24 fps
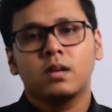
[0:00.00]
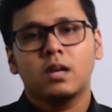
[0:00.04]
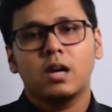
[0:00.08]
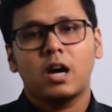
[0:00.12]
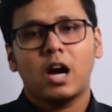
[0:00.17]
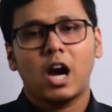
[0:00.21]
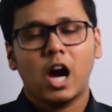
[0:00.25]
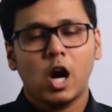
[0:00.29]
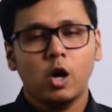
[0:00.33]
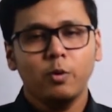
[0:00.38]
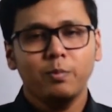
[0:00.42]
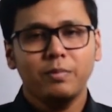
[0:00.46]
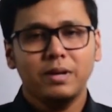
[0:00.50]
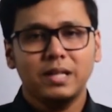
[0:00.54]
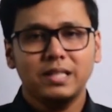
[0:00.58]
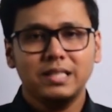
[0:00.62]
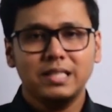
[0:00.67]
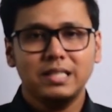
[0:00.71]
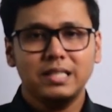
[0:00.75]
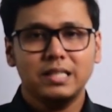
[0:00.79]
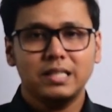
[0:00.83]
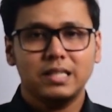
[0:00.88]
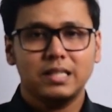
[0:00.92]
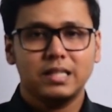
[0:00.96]
how
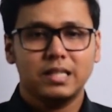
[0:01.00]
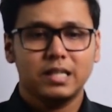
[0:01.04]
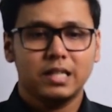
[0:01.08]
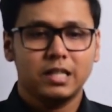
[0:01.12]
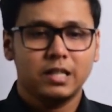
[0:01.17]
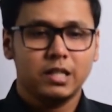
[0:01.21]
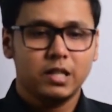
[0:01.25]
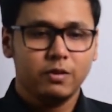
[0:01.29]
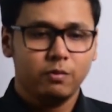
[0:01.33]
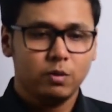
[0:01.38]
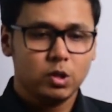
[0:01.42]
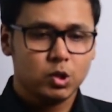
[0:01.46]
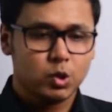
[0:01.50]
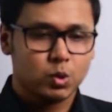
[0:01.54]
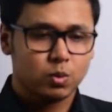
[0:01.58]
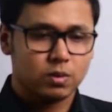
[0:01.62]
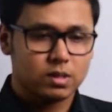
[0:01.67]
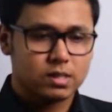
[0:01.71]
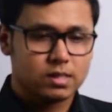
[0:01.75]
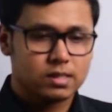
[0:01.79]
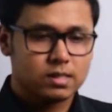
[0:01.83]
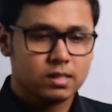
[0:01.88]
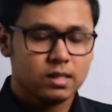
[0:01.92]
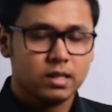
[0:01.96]
many
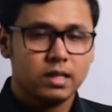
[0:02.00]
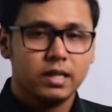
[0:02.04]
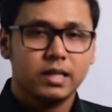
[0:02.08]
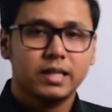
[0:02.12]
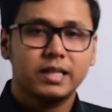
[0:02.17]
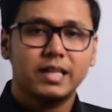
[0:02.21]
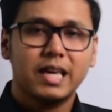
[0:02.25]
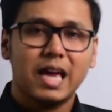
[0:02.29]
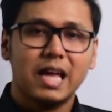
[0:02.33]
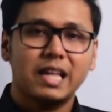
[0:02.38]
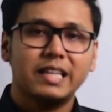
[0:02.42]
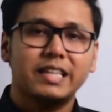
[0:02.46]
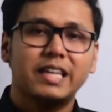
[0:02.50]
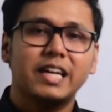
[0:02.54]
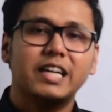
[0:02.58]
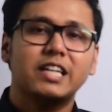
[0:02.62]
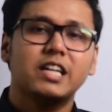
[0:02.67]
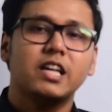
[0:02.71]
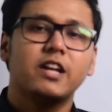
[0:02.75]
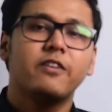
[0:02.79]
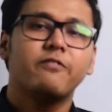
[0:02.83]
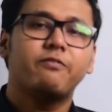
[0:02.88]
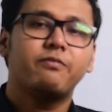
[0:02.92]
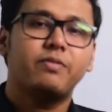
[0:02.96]
individuals can
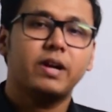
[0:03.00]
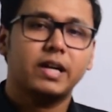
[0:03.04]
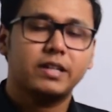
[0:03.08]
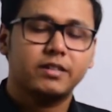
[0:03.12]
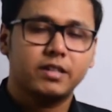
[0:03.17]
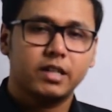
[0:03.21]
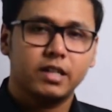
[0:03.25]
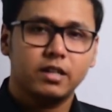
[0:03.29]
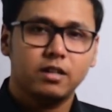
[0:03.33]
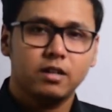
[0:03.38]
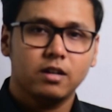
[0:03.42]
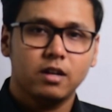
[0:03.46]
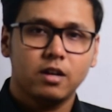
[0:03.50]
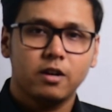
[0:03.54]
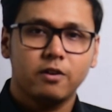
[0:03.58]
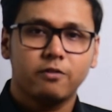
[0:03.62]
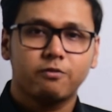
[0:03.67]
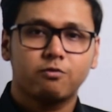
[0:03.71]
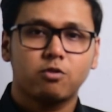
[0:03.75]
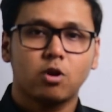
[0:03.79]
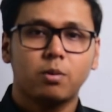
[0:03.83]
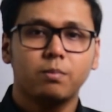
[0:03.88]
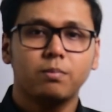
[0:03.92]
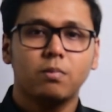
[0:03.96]
get infected
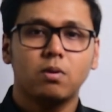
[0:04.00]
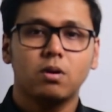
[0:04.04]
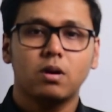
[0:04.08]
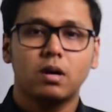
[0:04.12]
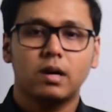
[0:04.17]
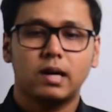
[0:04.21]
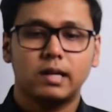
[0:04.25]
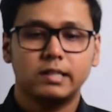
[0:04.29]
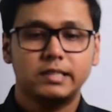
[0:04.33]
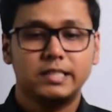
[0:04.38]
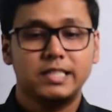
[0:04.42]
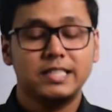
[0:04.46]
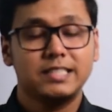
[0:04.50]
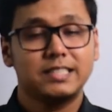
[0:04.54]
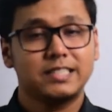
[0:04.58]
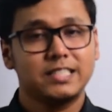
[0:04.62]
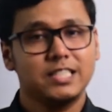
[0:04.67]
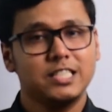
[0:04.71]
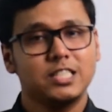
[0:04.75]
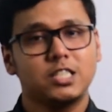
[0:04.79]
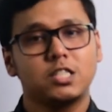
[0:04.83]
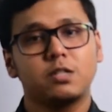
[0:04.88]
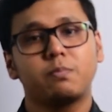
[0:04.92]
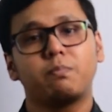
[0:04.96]
from a
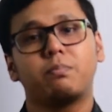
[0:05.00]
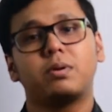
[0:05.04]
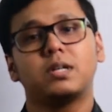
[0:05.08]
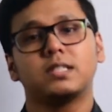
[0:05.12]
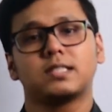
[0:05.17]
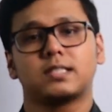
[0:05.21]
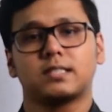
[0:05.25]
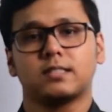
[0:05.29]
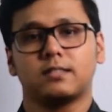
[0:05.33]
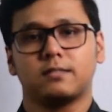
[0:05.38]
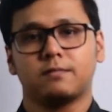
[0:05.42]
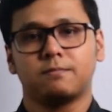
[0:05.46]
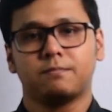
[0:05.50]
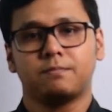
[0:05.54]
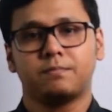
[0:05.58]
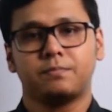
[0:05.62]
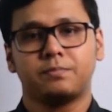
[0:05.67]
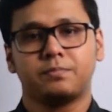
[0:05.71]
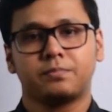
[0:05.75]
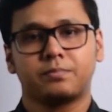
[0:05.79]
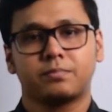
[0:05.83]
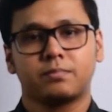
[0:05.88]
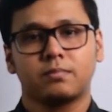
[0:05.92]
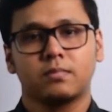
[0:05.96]
diseased person.
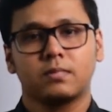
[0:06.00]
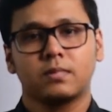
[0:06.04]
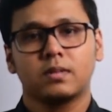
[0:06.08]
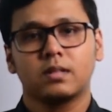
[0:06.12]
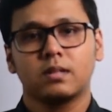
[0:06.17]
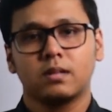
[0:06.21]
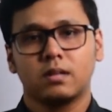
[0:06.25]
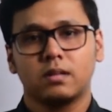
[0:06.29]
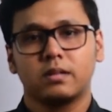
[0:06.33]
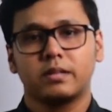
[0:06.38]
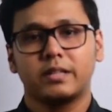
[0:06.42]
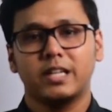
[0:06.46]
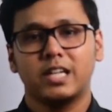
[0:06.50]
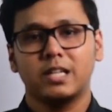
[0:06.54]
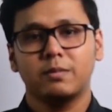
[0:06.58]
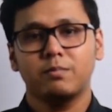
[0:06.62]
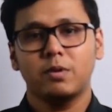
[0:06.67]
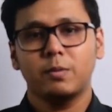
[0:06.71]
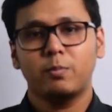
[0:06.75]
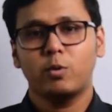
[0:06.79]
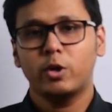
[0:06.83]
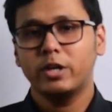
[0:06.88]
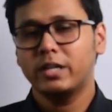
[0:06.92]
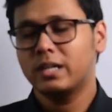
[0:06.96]
Getting
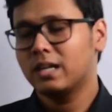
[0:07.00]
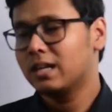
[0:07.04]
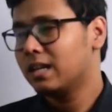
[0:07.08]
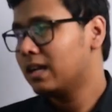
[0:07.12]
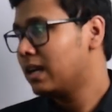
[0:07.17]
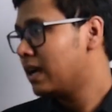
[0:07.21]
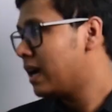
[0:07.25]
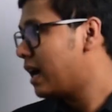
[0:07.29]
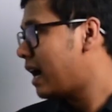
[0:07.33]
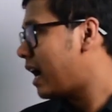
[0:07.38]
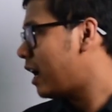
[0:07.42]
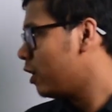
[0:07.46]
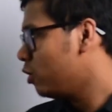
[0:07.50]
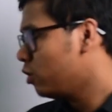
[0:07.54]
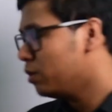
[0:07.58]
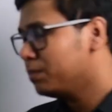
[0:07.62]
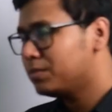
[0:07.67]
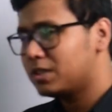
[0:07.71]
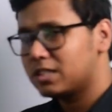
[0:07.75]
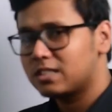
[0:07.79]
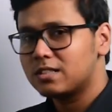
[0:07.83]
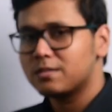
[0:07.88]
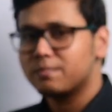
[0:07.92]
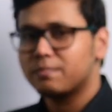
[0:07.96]
my point? I hope
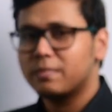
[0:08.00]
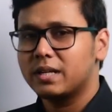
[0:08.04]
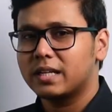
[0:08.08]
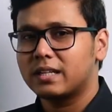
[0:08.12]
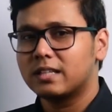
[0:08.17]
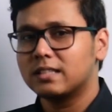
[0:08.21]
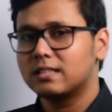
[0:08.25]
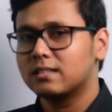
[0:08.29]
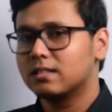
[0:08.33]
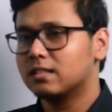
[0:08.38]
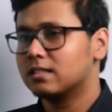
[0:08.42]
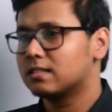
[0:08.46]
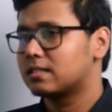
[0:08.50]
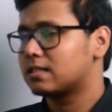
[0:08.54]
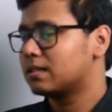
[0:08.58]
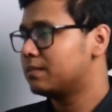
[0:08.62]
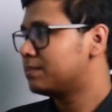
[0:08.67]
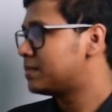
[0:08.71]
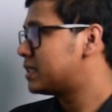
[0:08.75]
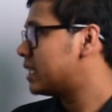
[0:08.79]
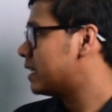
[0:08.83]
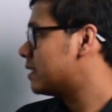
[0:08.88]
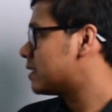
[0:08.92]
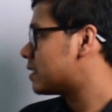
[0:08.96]
this is making
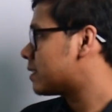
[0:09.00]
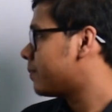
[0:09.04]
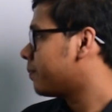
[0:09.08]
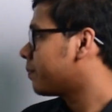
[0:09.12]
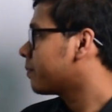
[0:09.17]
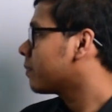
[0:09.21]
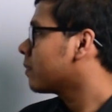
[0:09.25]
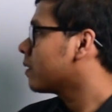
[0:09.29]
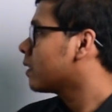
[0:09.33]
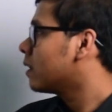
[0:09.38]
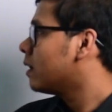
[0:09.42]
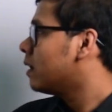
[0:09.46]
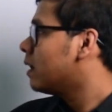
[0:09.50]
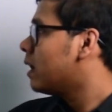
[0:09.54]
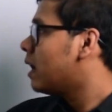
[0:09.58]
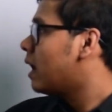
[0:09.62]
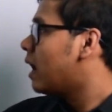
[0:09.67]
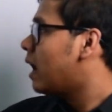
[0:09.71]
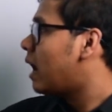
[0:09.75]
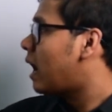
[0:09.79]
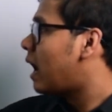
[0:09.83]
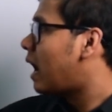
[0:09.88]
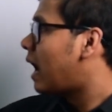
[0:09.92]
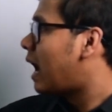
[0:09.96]
some sense.
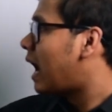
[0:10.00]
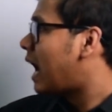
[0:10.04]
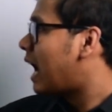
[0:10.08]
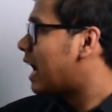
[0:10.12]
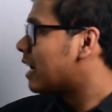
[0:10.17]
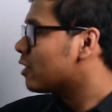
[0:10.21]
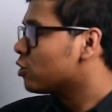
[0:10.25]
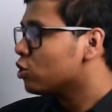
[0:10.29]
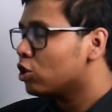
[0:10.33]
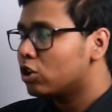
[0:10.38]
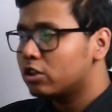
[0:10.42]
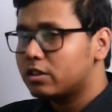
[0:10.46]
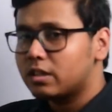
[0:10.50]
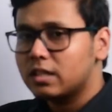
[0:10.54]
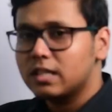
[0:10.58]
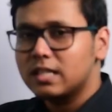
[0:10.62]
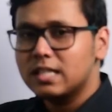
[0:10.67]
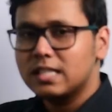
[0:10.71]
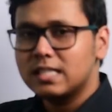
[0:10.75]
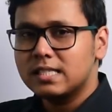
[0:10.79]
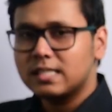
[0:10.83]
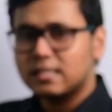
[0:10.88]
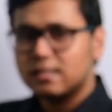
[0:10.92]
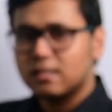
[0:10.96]
R naught
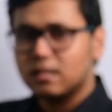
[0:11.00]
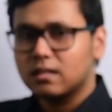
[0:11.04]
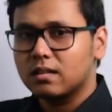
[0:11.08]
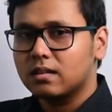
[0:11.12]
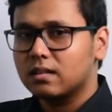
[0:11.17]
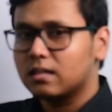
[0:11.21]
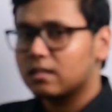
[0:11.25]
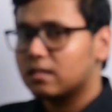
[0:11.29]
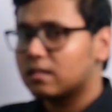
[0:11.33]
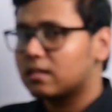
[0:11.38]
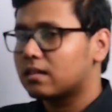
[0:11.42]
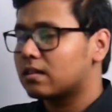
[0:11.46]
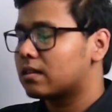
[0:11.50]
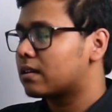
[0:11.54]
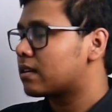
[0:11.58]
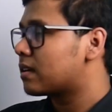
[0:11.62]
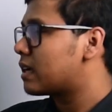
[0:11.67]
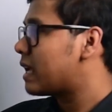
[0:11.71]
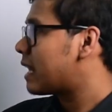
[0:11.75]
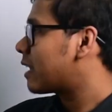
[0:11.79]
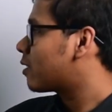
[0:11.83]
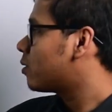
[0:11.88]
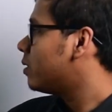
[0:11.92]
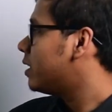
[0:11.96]
is
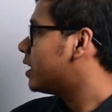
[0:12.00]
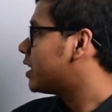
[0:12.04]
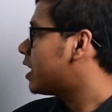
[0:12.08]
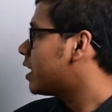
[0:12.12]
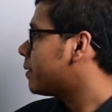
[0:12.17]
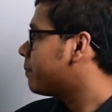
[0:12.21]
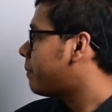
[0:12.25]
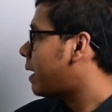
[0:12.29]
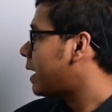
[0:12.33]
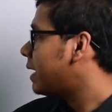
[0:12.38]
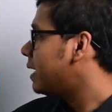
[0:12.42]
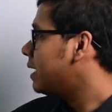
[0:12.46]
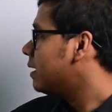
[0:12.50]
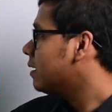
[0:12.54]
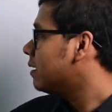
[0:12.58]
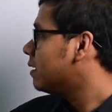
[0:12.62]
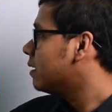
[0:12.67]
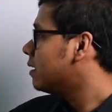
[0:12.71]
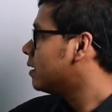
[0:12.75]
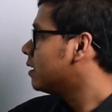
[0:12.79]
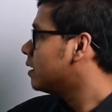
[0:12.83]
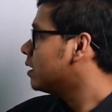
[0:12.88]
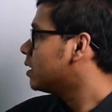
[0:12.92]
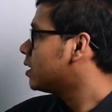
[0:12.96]
calculated by
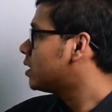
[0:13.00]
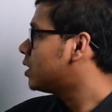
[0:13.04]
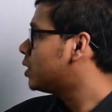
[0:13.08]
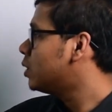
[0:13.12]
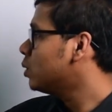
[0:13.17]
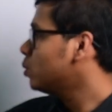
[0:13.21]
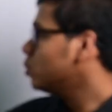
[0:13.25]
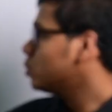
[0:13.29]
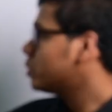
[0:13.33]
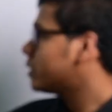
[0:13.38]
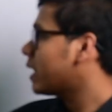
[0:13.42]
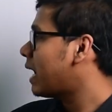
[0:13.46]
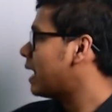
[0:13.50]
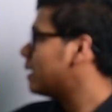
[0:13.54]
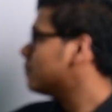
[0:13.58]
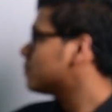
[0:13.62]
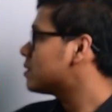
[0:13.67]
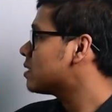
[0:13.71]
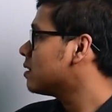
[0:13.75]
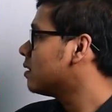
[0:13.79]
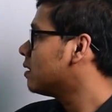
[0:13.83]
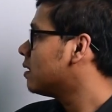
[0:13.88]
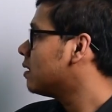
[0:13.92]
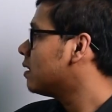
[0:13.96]
Q
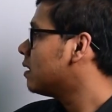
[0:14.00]
times